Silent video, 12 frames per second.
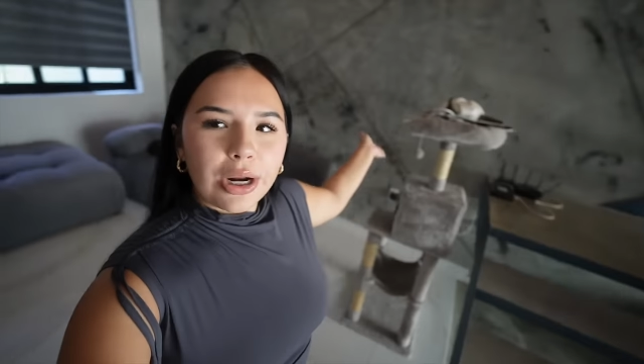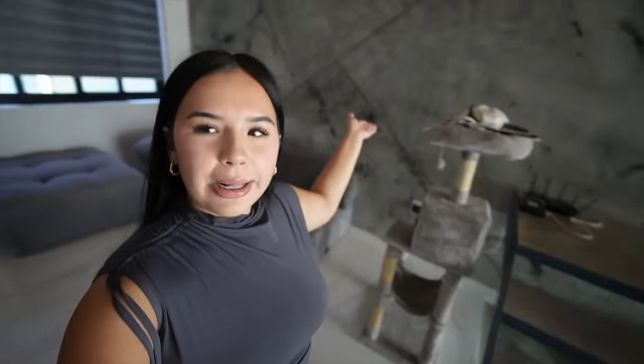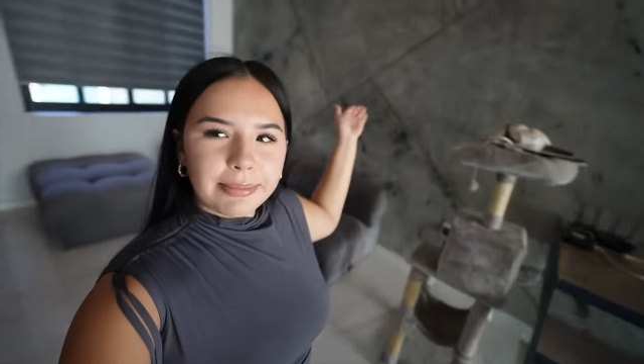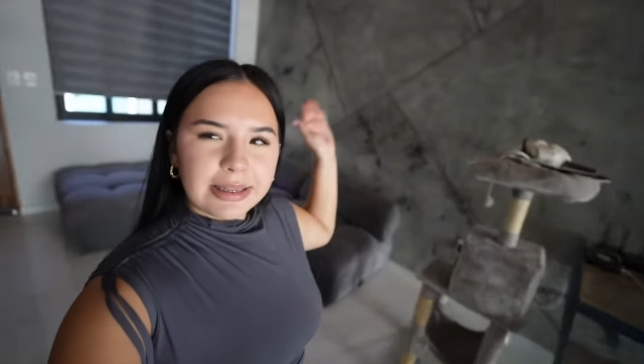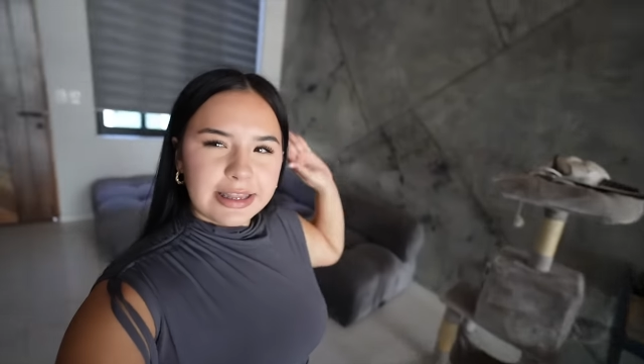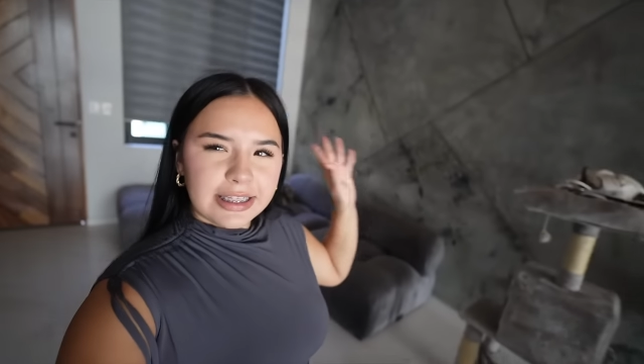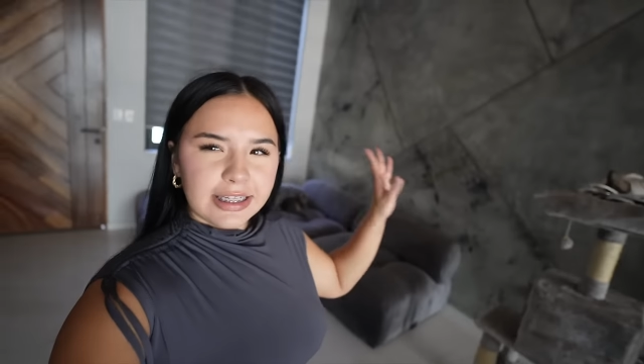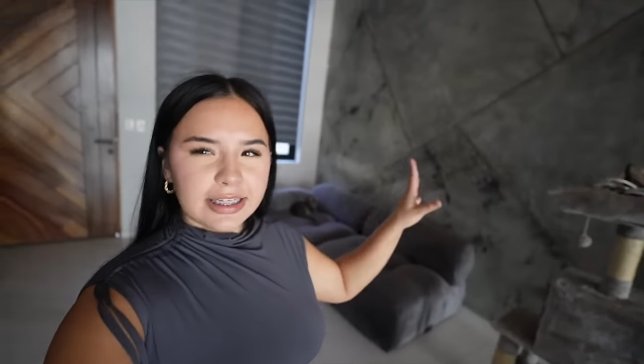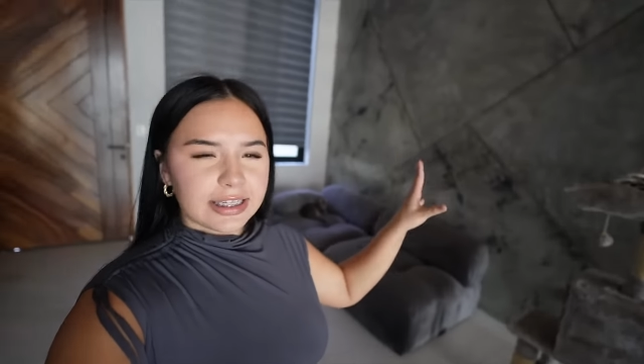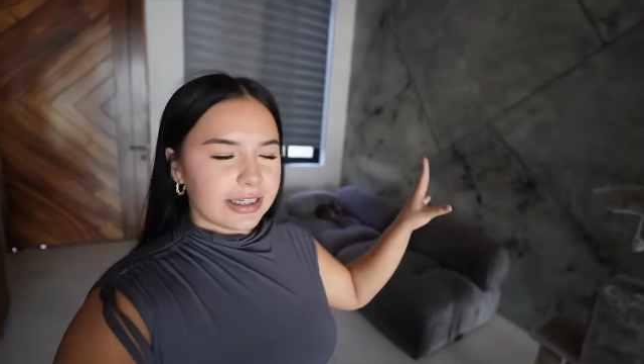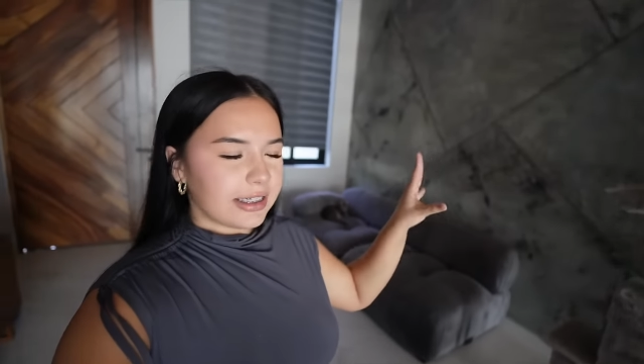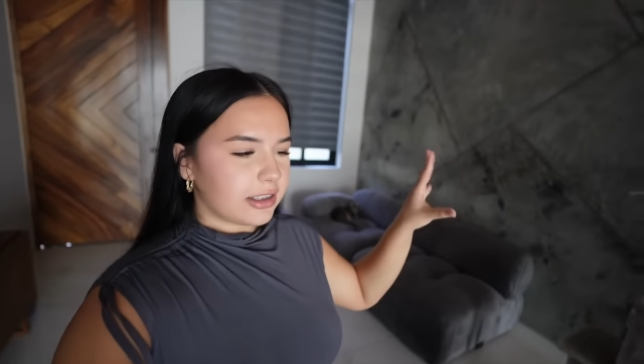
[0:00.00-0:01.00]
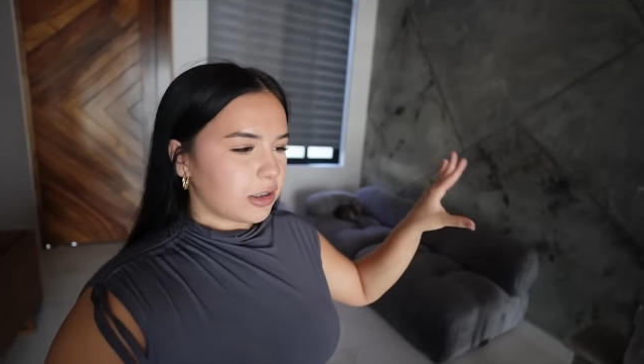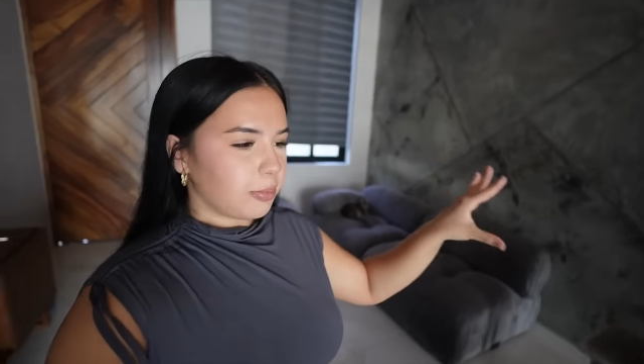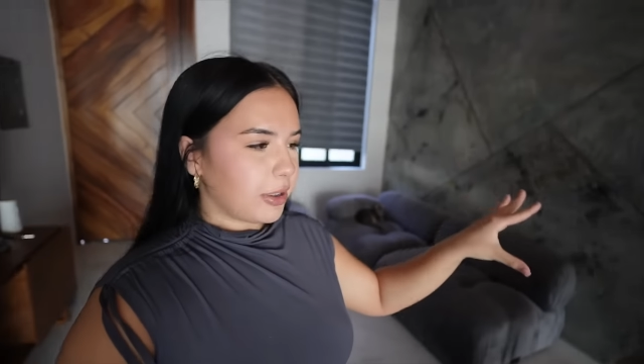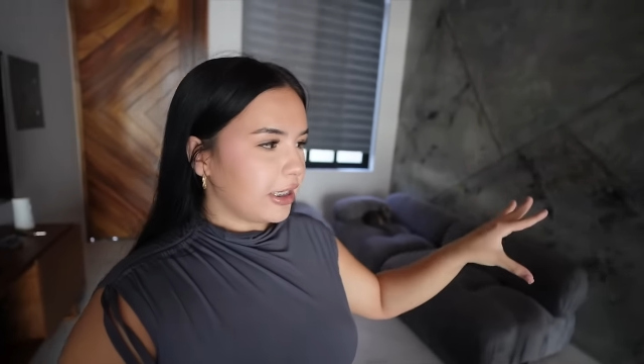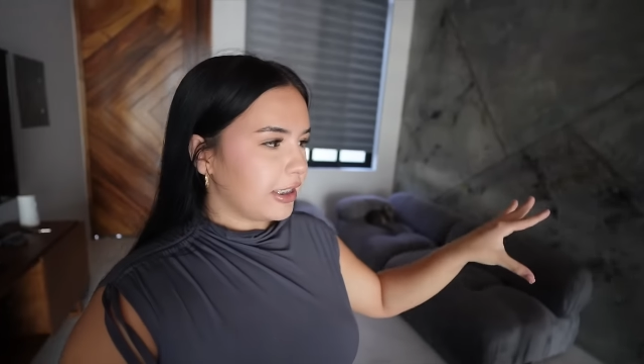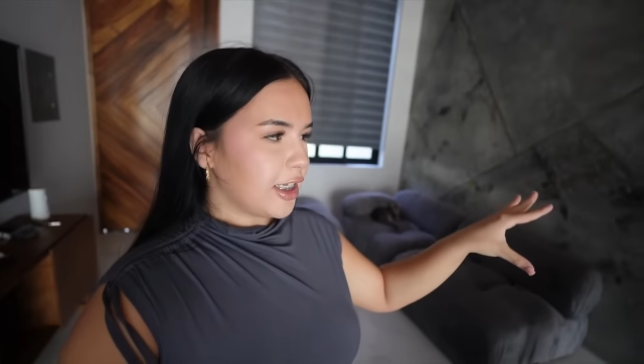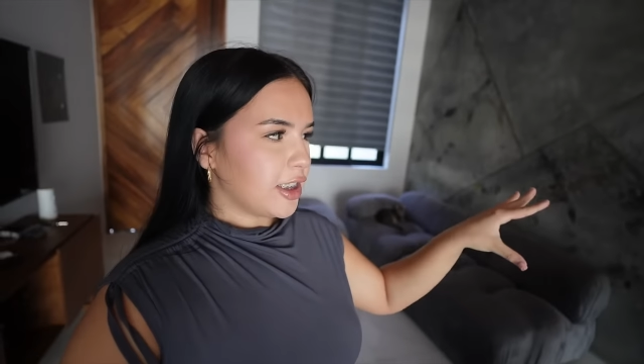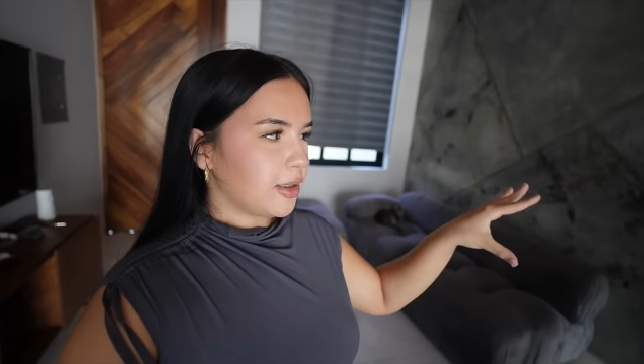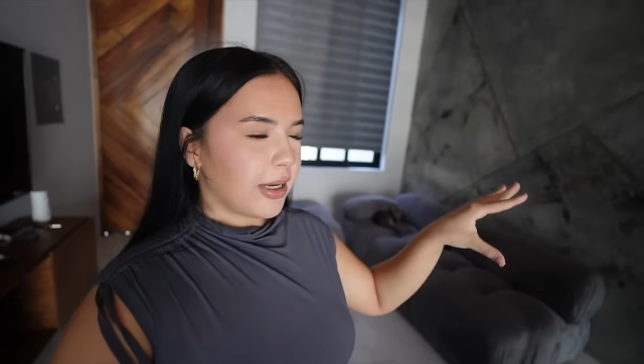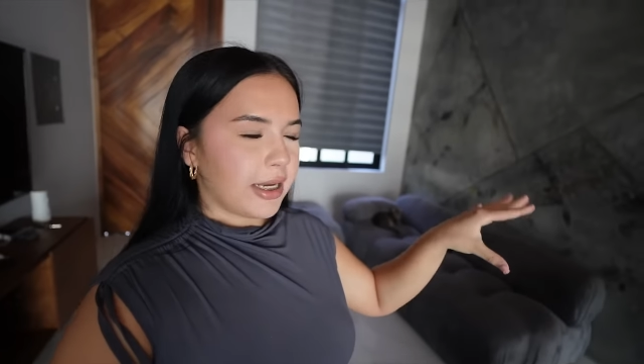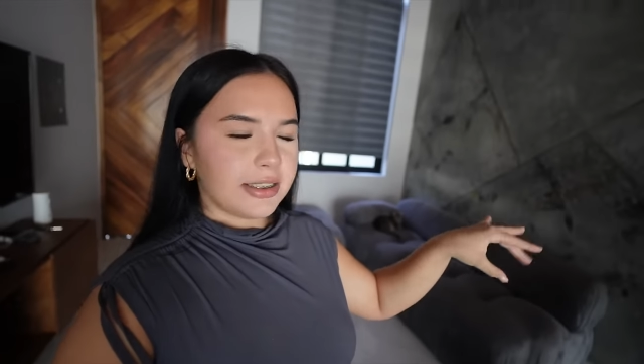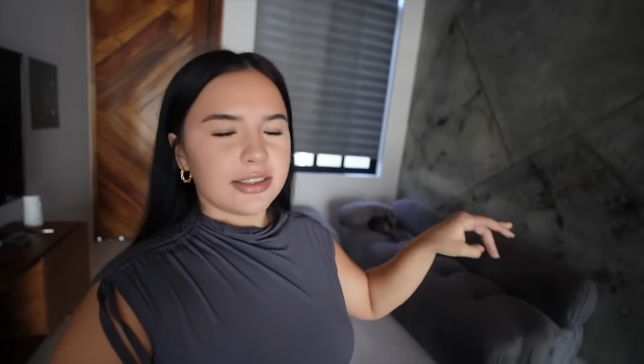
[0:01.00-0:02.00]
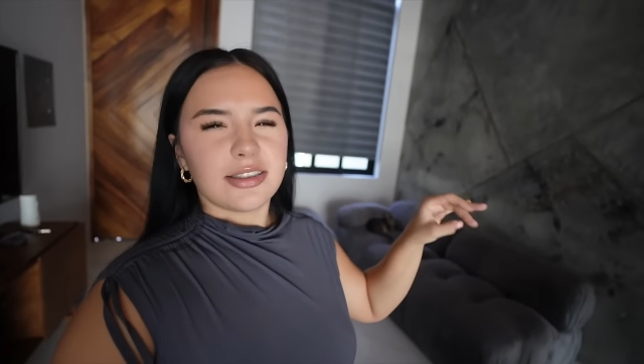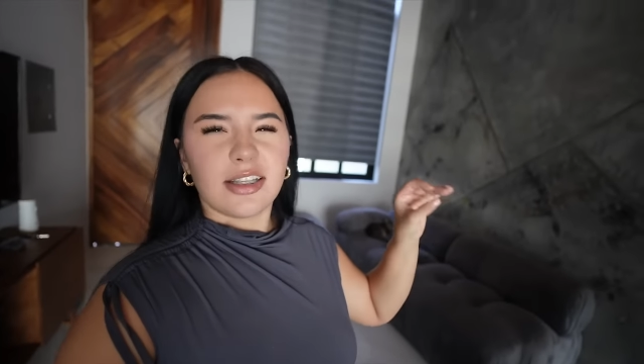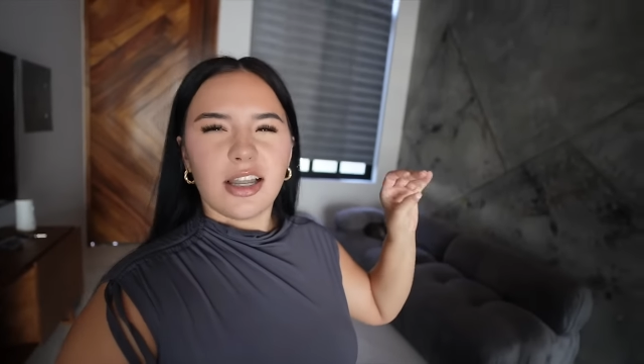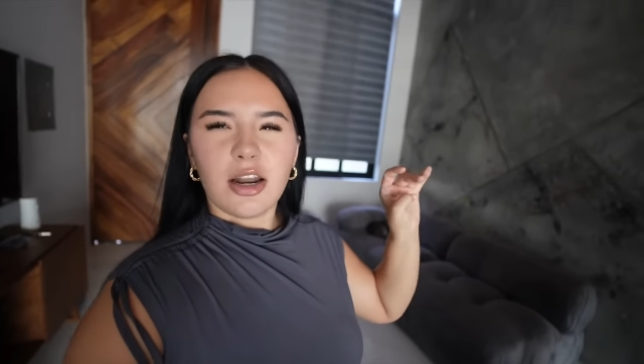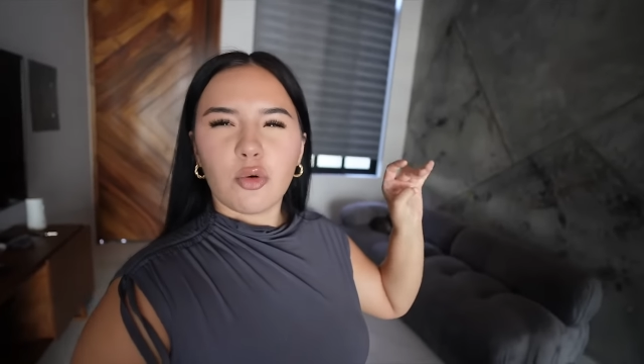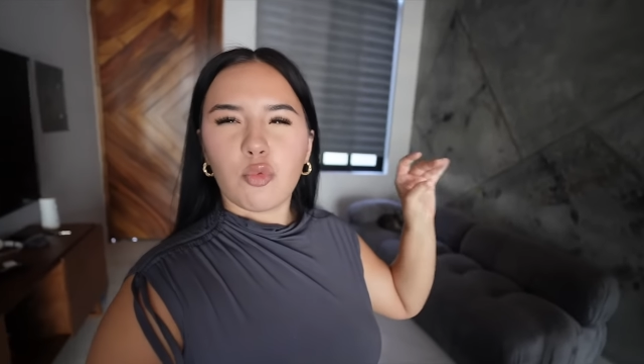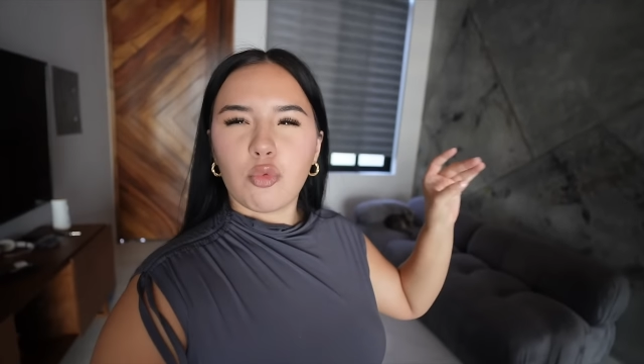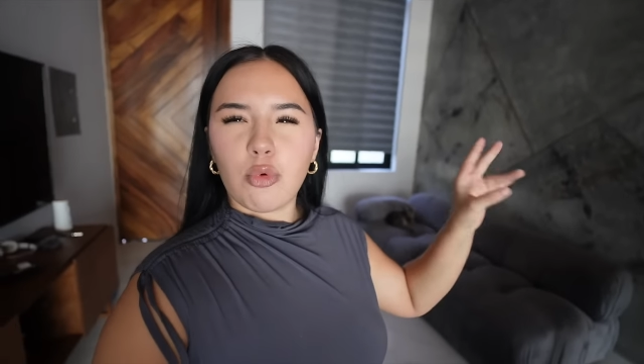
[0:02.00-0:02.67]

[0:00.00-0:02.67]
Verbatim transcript: what I'm thinking to put in this space is a lot of